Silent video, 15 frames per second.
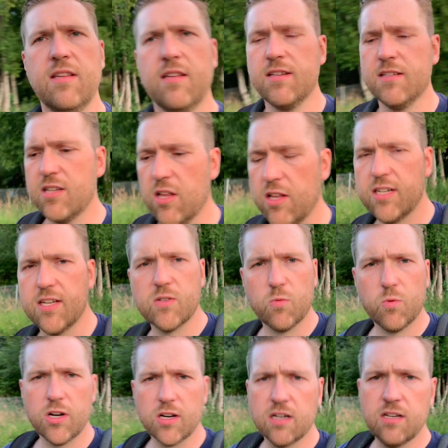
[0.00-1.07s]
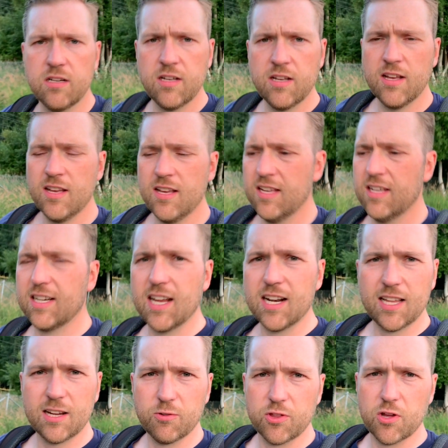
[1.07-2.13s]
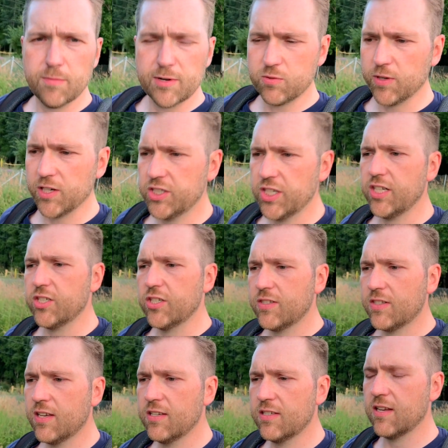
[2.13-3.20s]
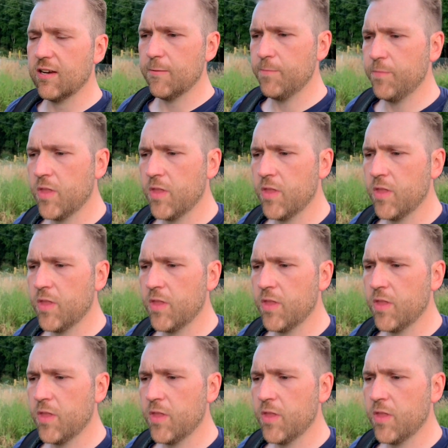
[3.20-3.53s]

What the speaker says: until it doesn't work. kind of like with all my swing changes. So